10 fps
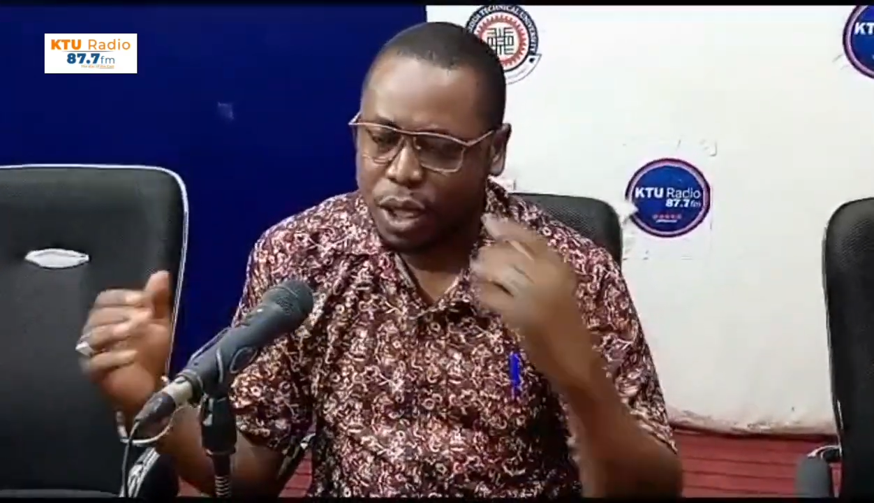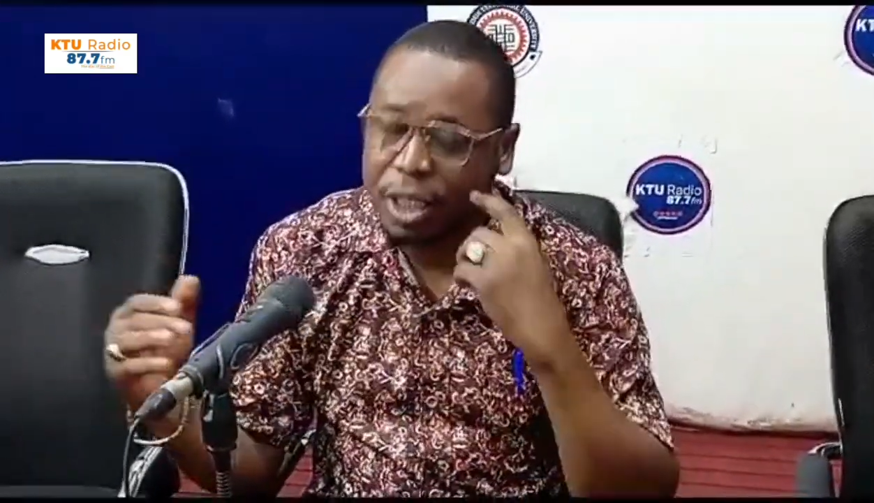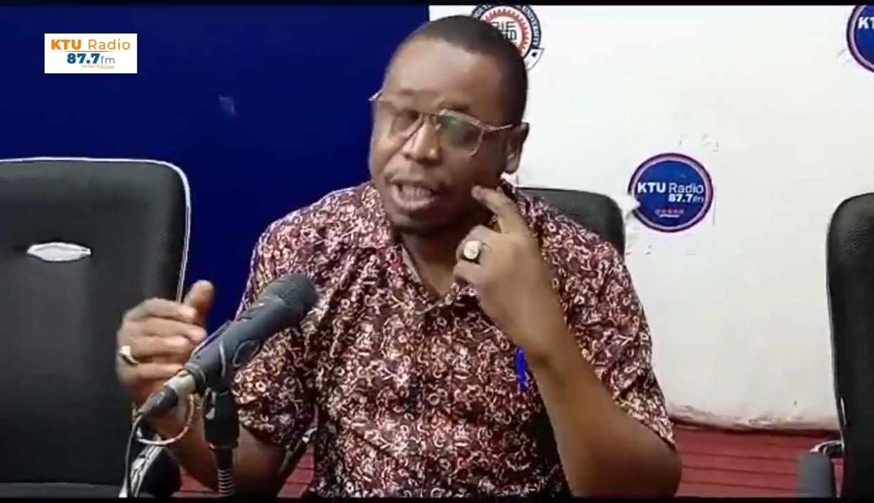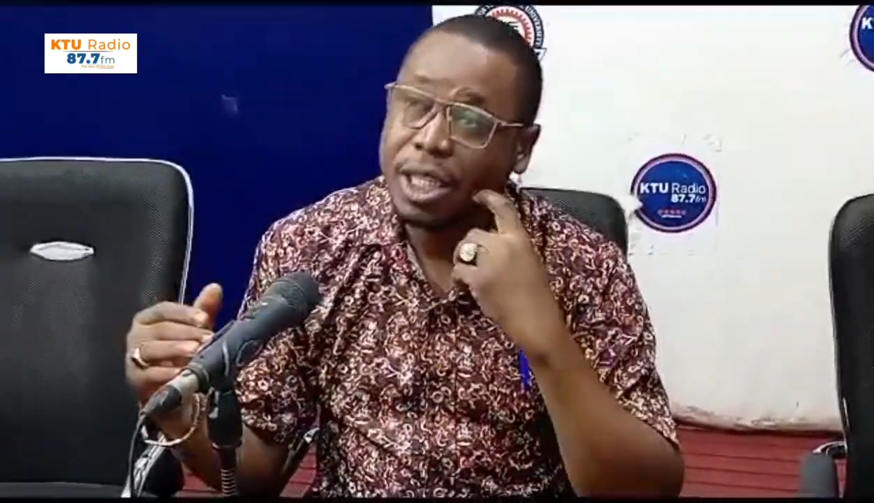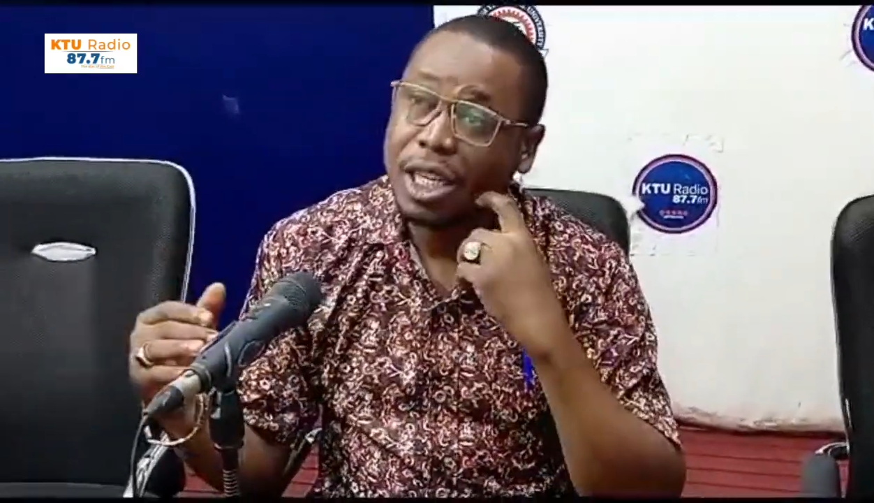
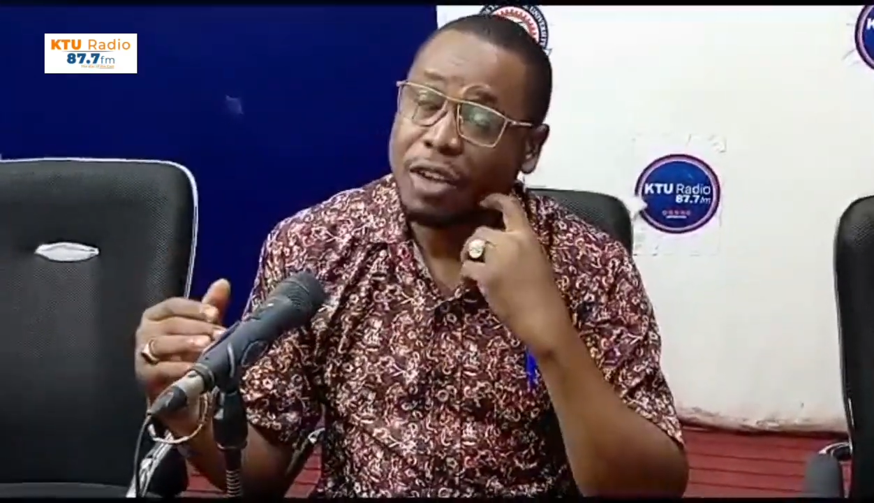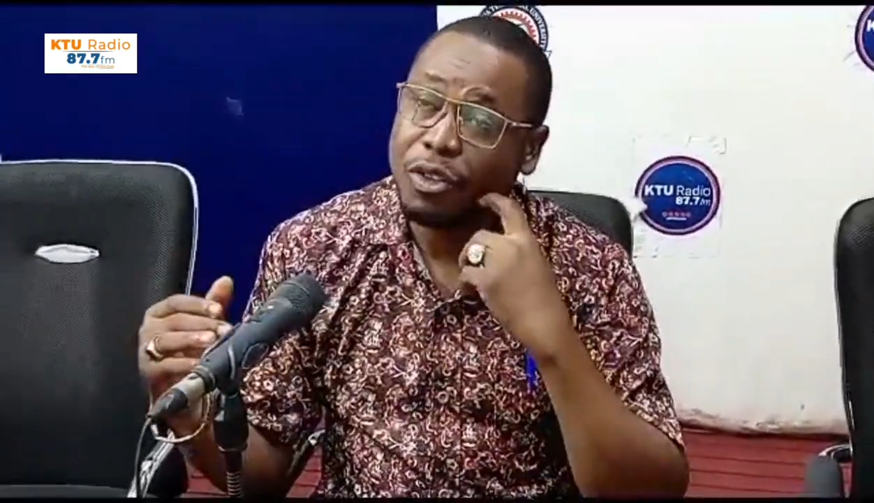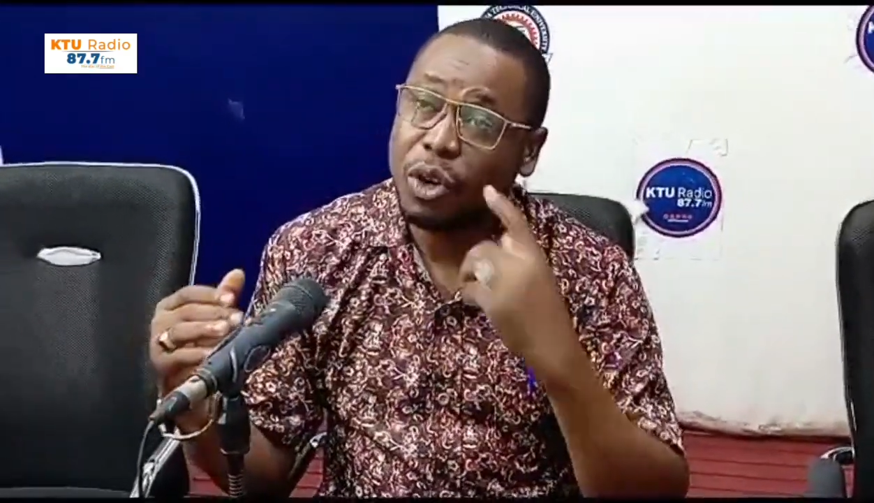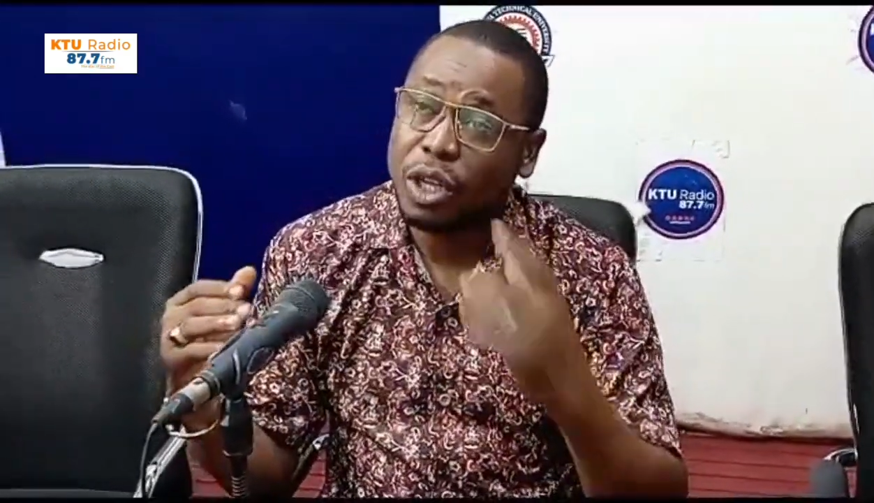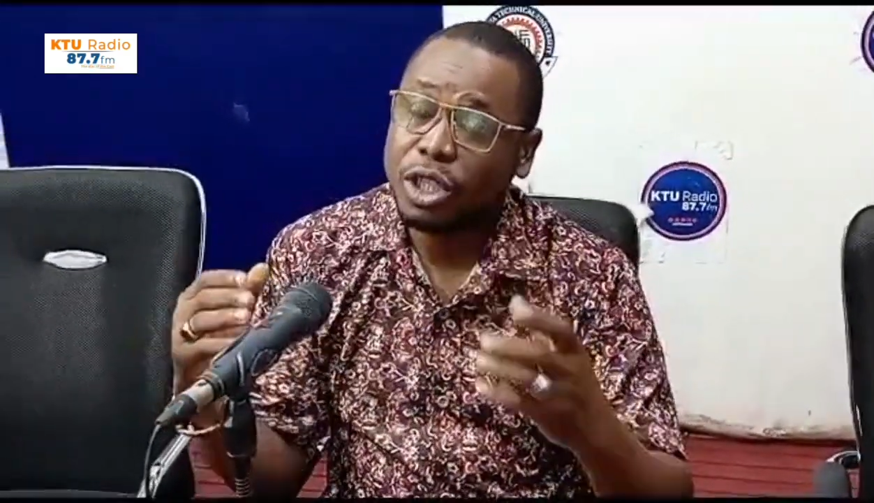if you
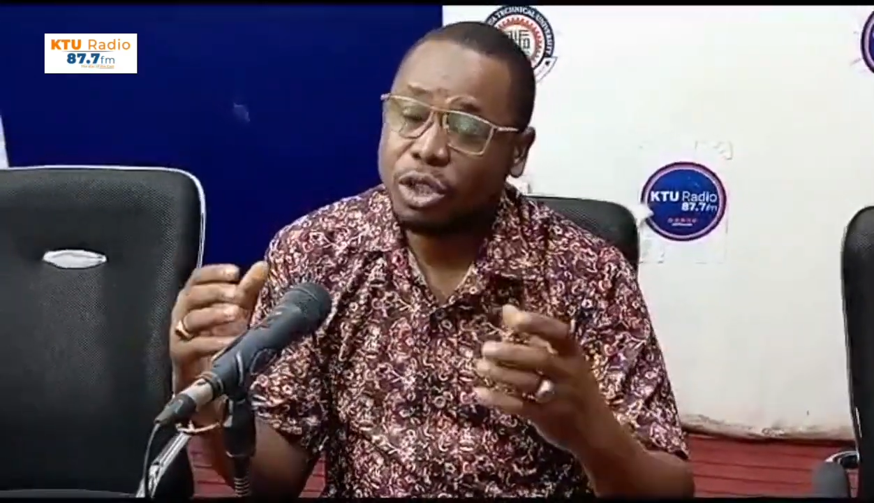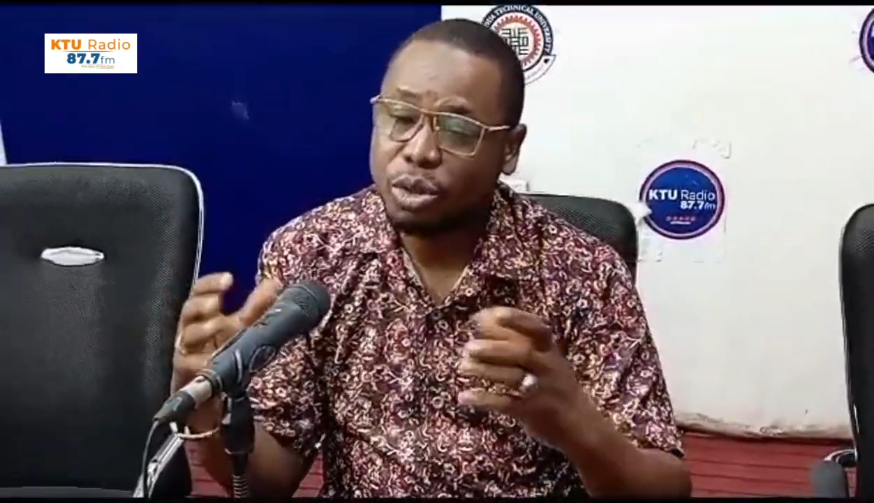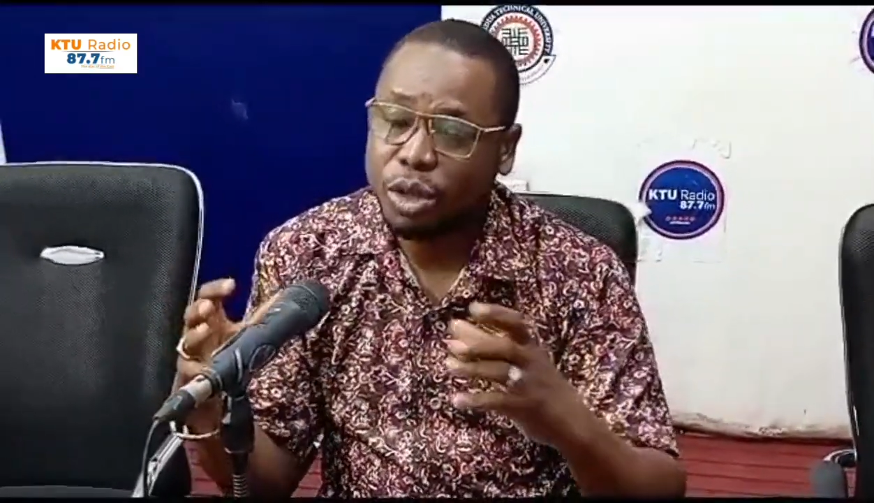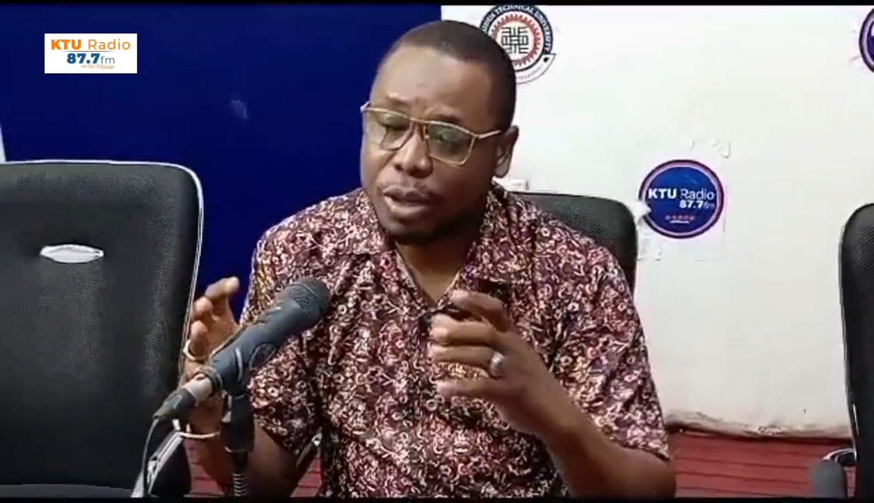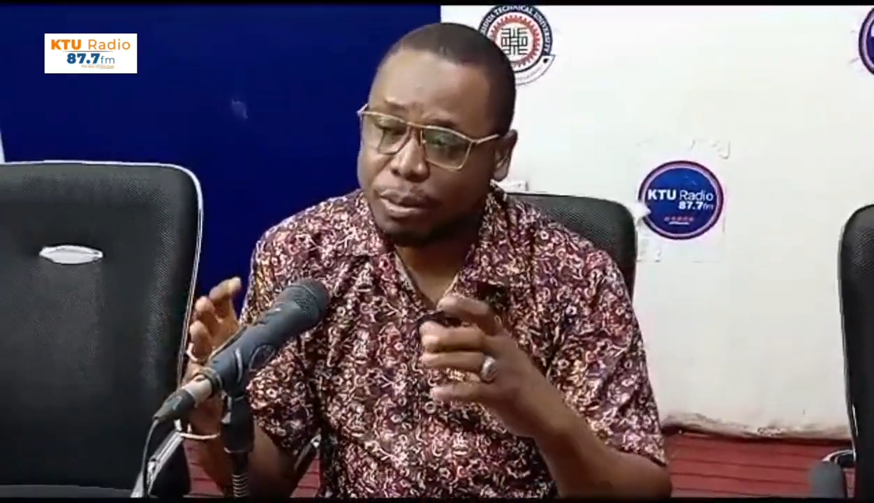listen to him,